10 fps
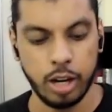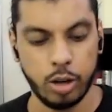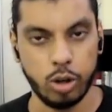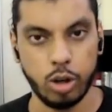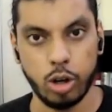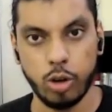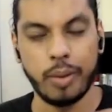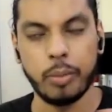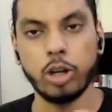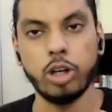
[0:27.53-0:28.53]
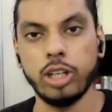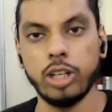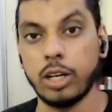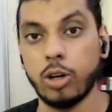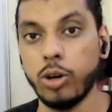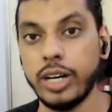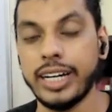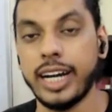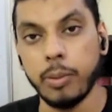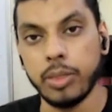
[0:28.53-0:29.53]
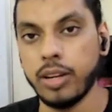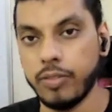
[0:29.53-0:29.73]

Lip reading: No, I'm not going to go in depth.